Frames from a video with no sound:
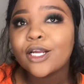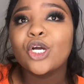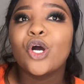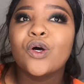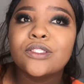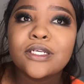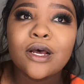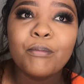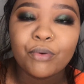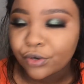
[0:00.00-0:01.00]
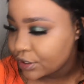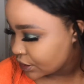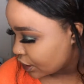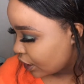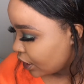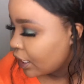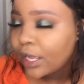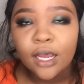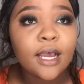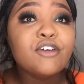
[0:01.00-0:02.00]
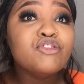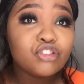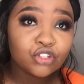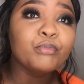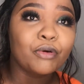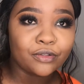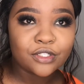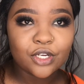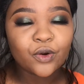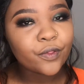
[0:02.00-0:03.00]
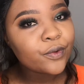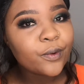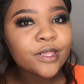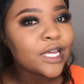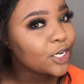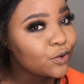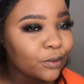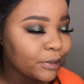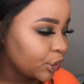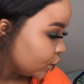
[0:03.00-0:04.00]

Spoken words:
got a bronzer, a new bronzer, not the one that I normally